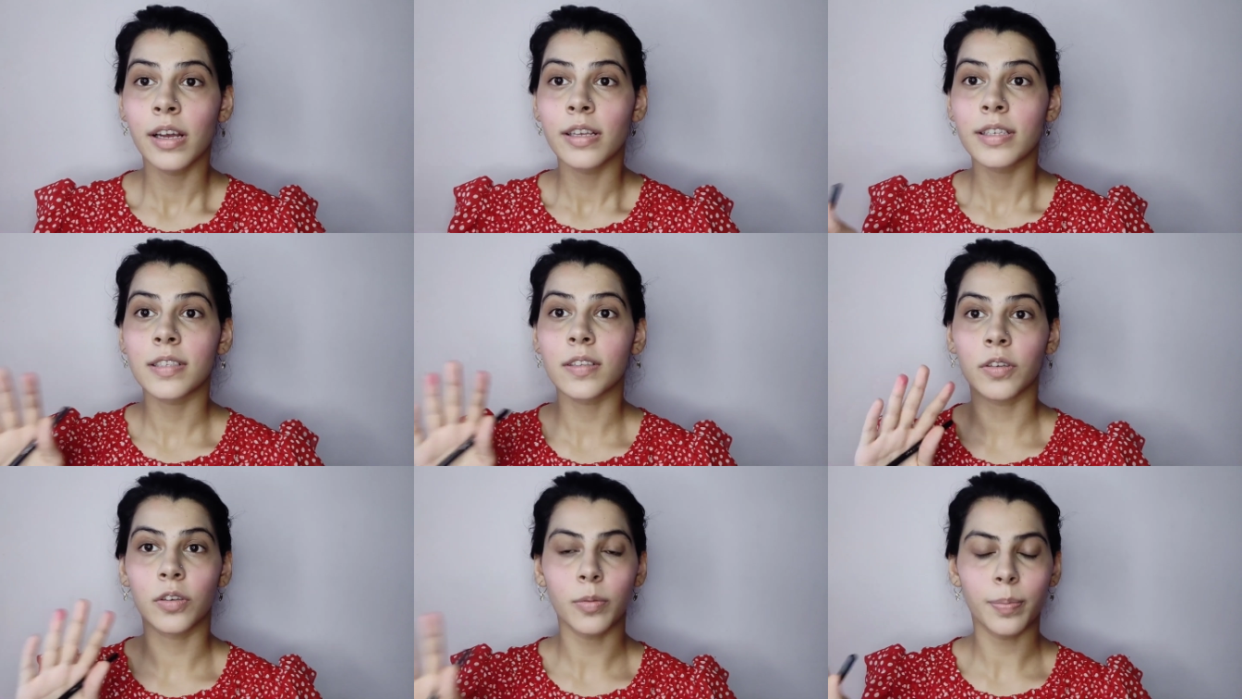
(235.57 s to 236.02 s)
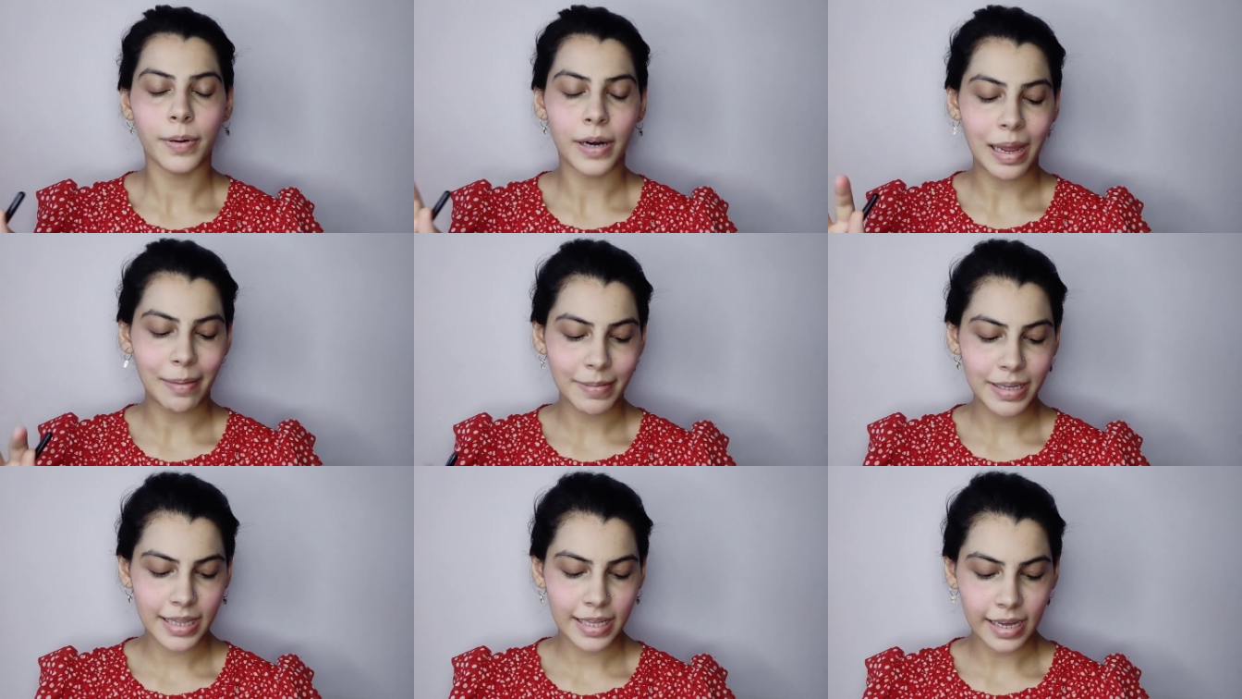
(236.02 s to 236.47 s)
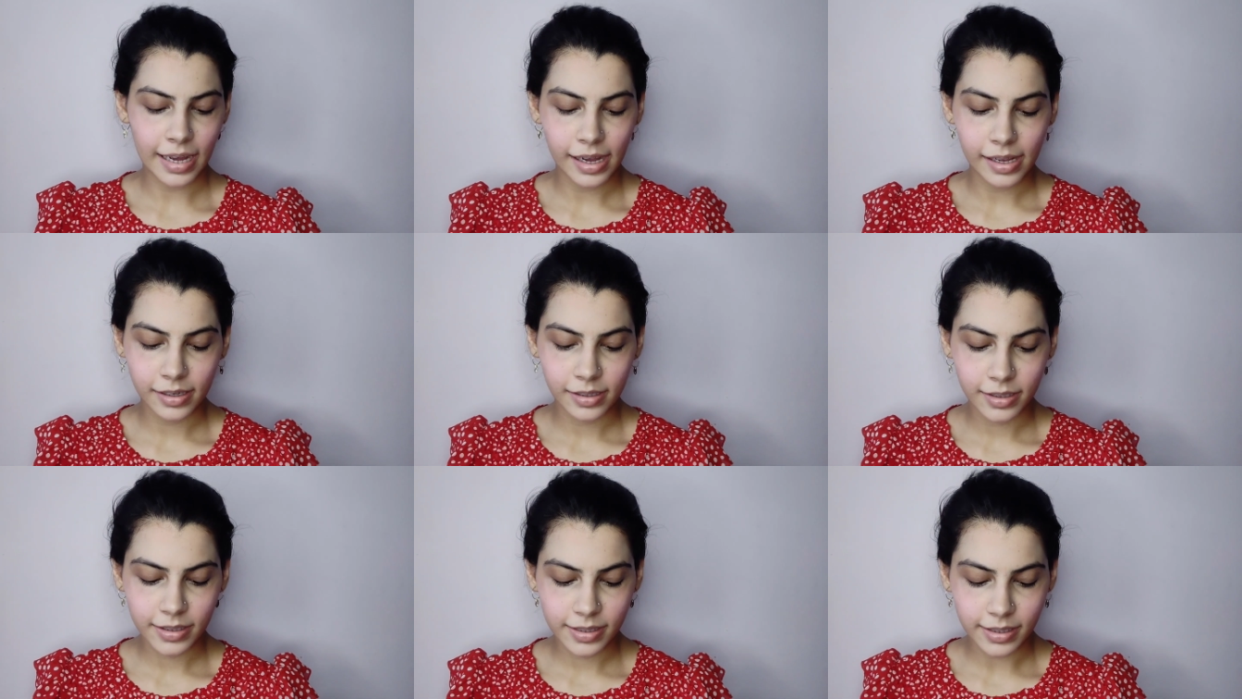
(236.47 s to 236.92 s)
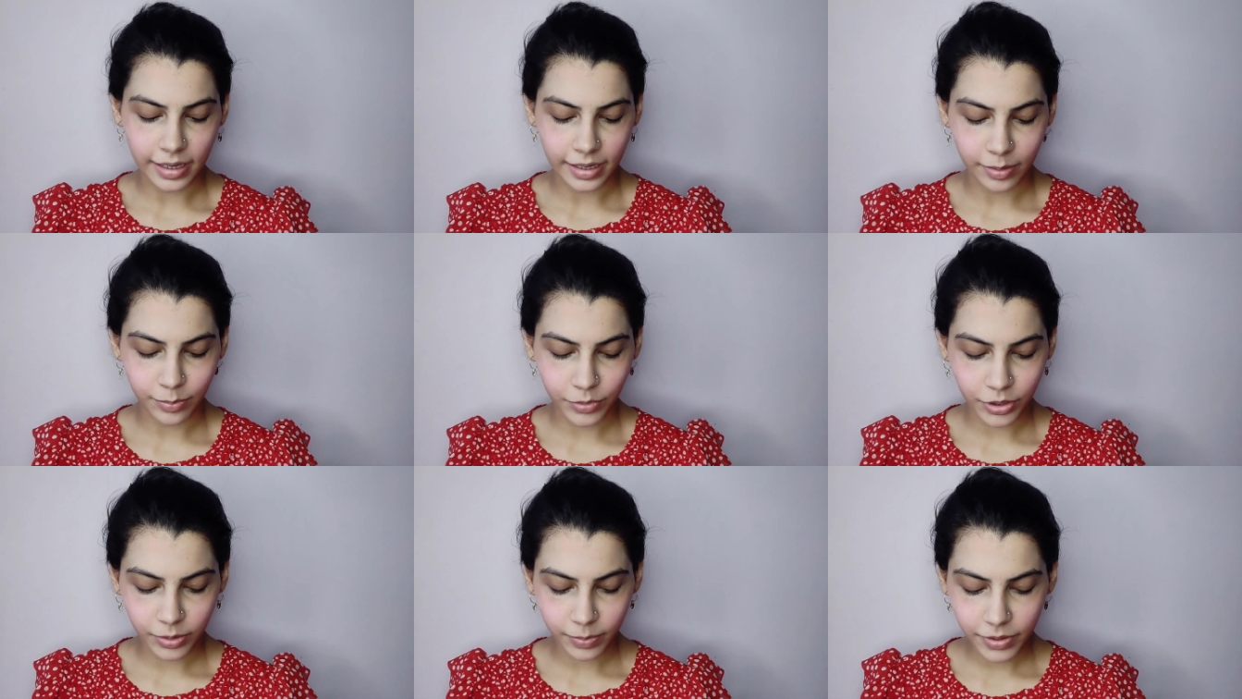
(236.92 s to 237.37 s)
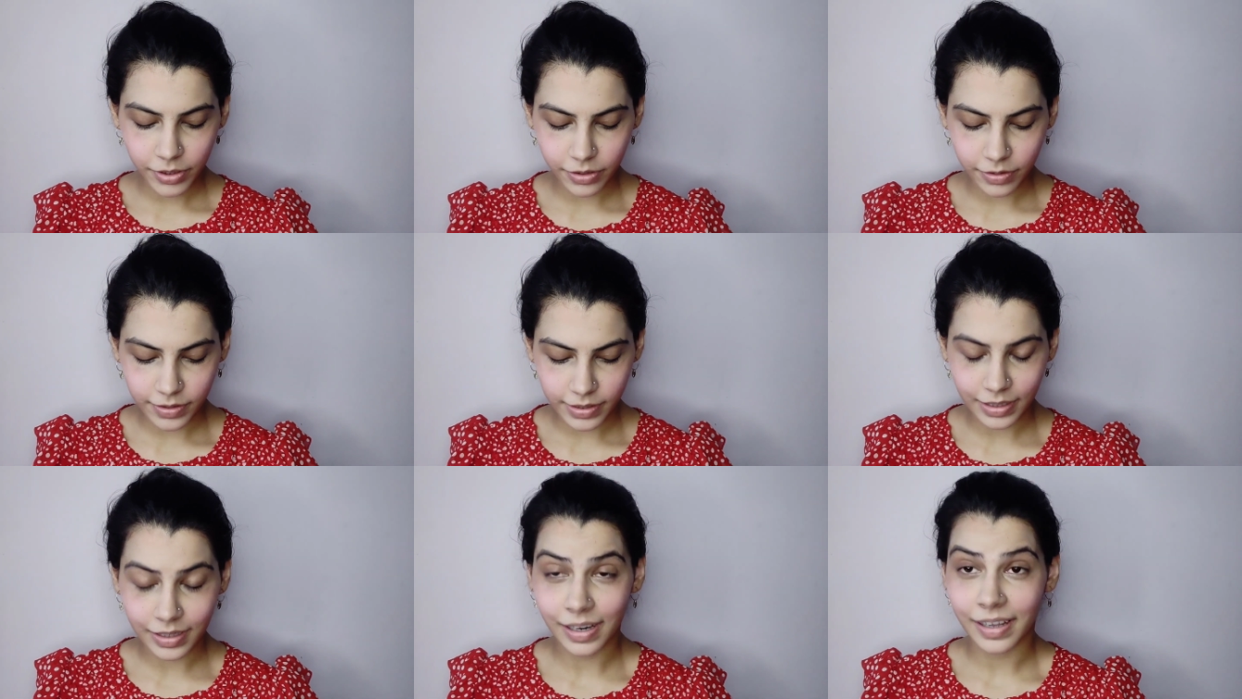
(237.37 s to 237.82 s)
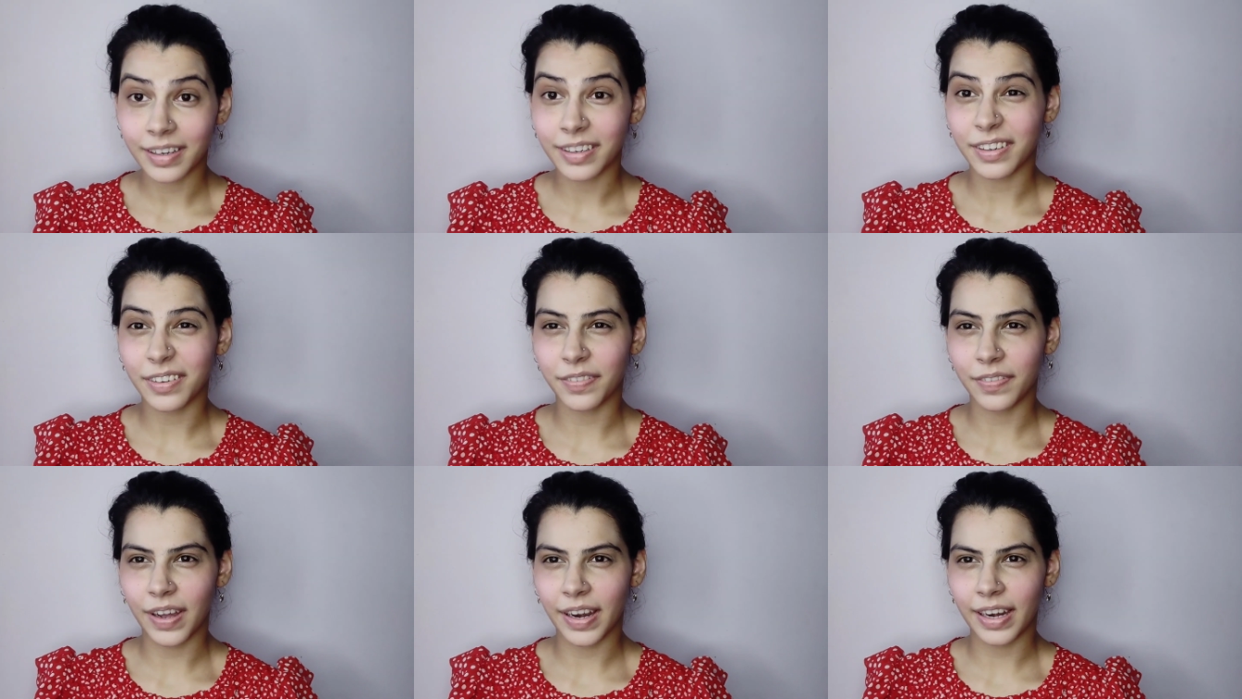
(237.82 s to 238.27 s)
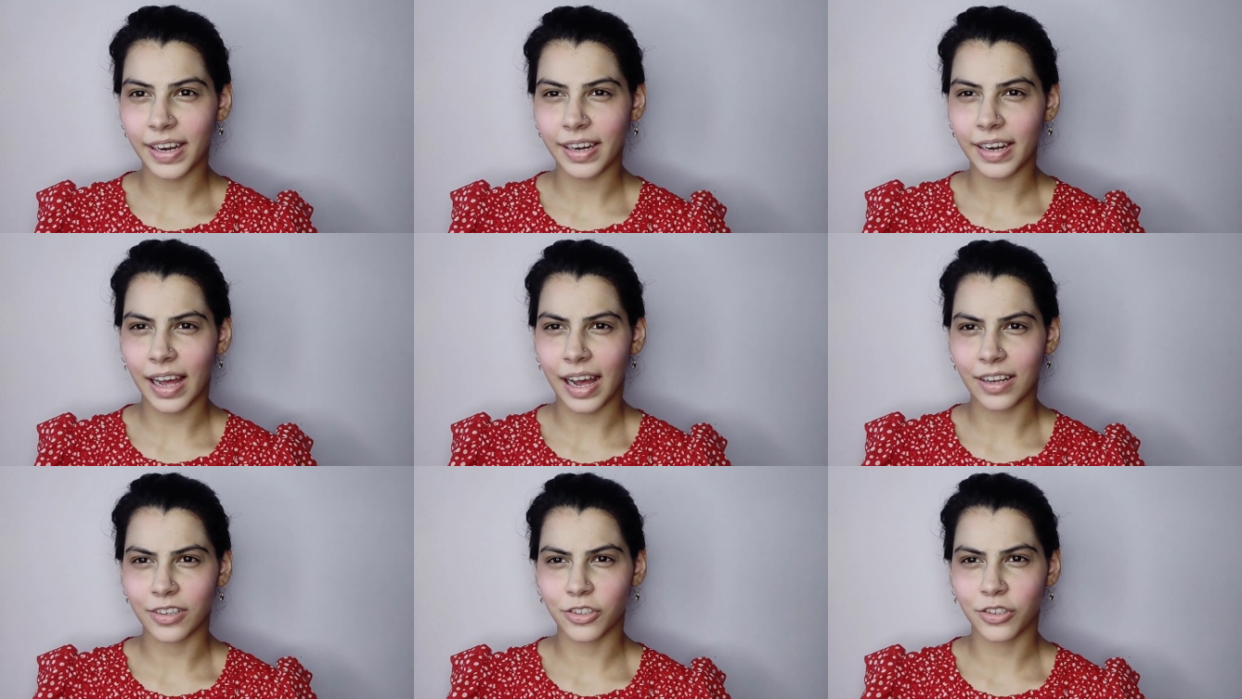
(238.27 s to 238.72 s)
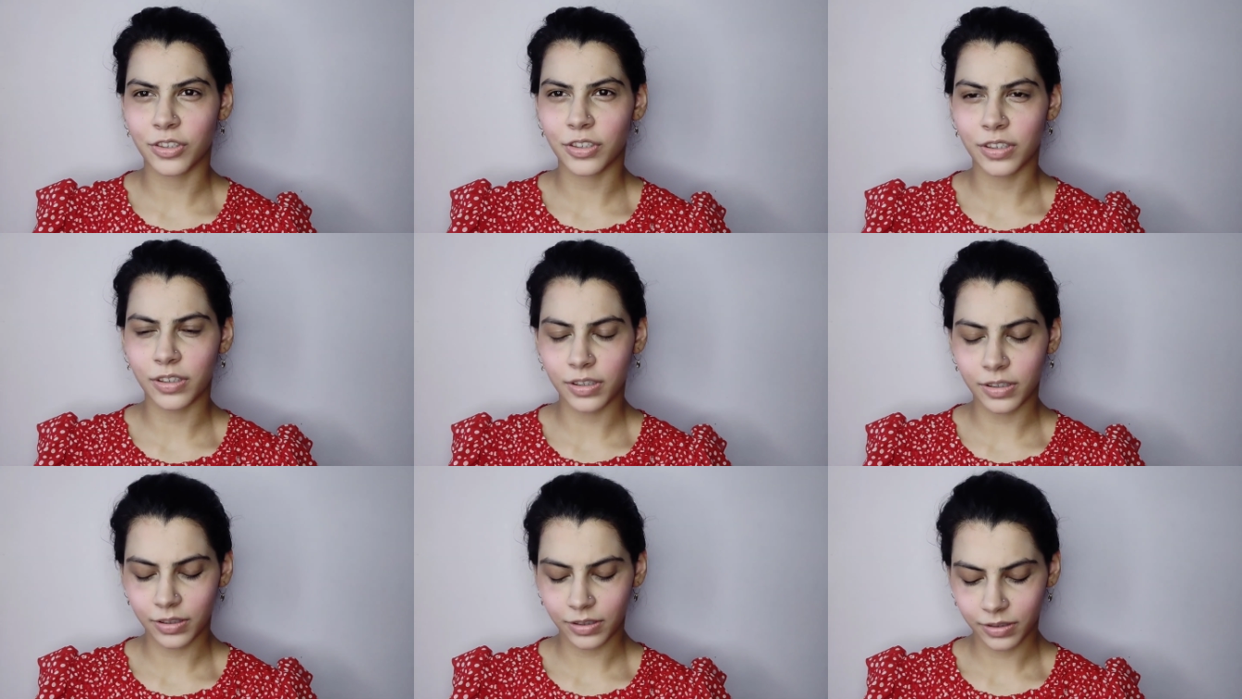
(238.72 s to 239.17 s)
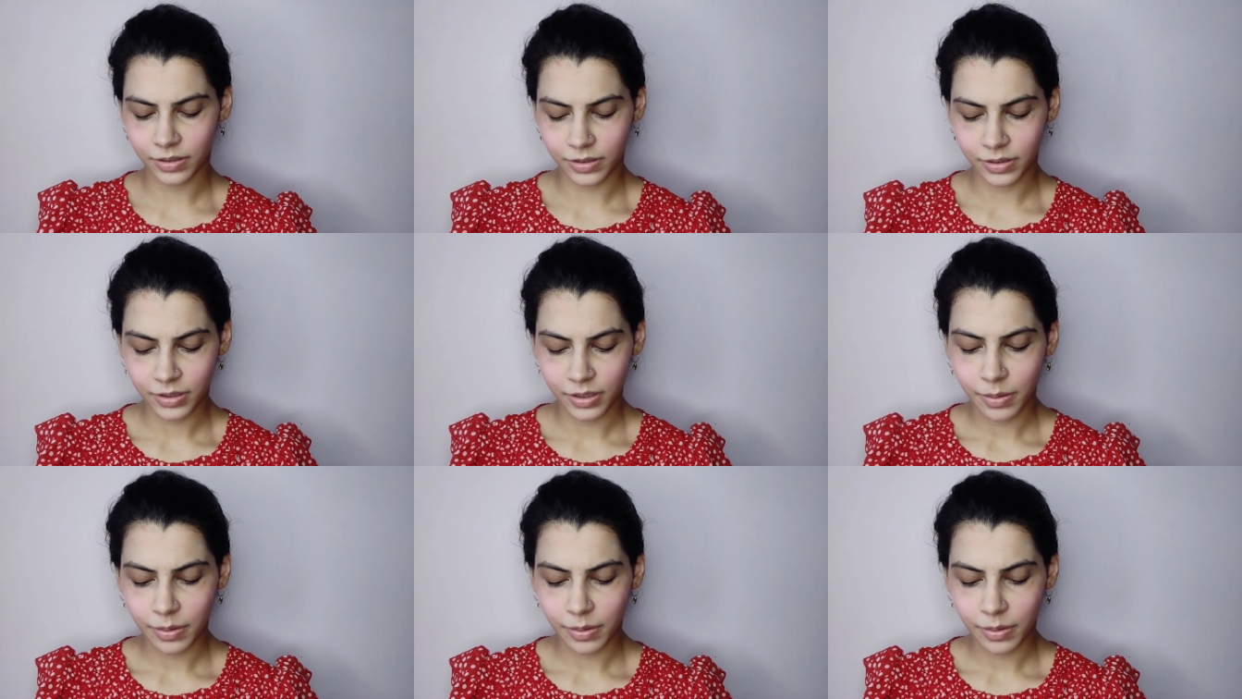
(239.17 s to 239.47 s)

So no priming the eyelids, and I'm going to be using a very natural